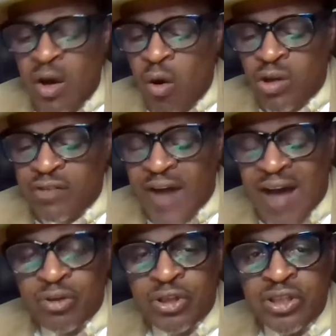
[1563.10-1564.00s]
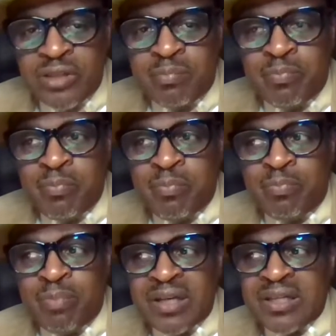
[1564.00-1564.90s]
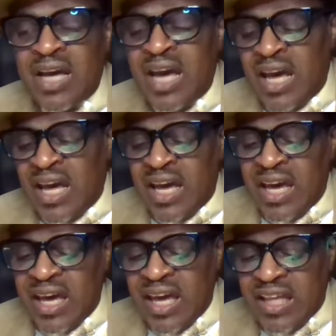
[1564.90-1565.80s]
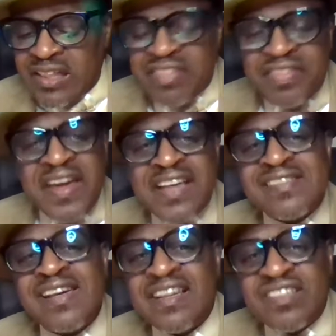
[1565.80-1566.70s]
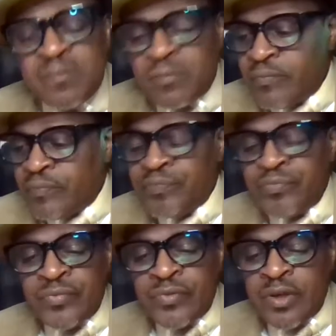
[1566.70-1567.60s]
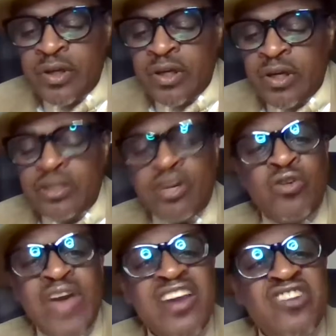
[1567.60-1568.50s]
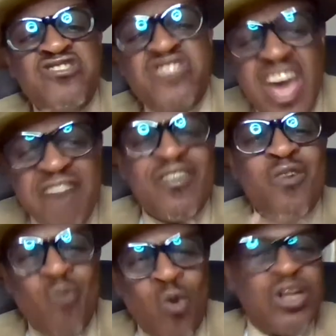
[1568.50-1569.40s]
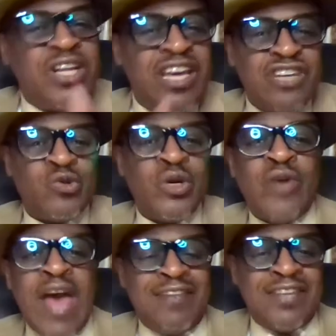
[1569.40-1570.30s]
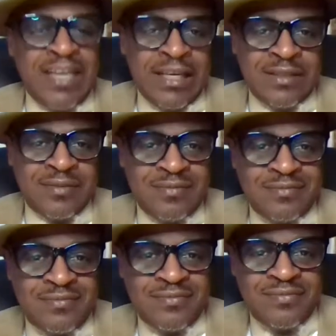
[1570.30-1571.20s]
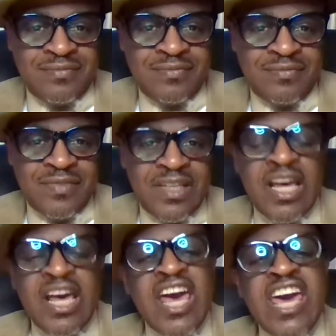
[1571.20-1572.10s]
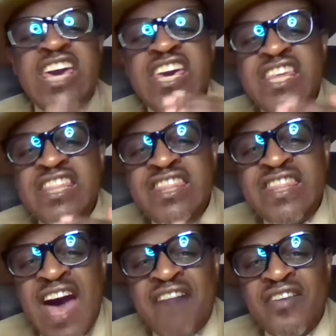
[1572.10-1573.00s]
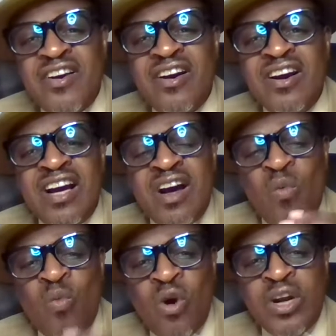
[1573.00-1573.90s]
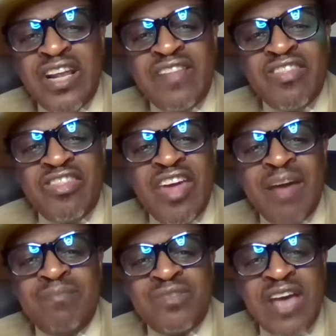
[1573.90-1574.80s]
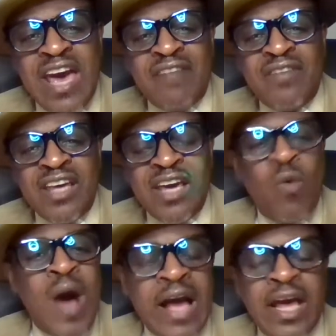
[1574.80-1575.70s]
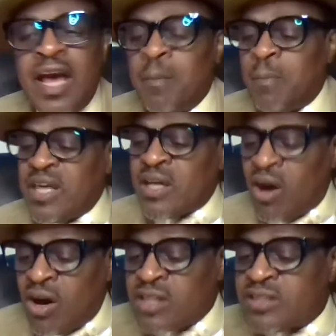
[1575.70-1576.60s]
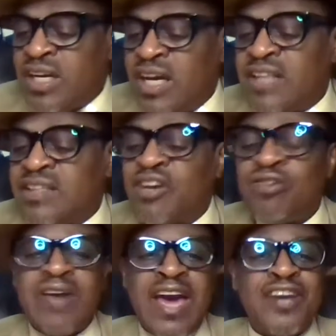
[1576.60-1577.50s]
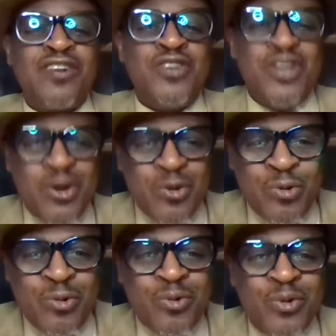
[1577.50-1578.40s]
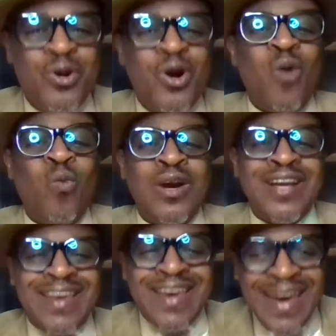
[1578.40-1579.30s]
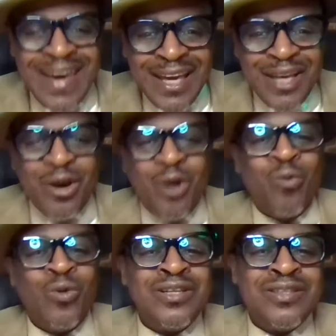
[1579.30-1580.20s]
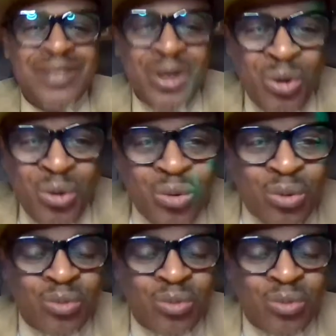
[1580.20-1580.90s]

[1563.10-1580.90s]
only 5 were good, but the thing is this: the Creator never wanted Israel to have a king. He never wanted them to have a king. Why? Because the Creator knew what a king would do.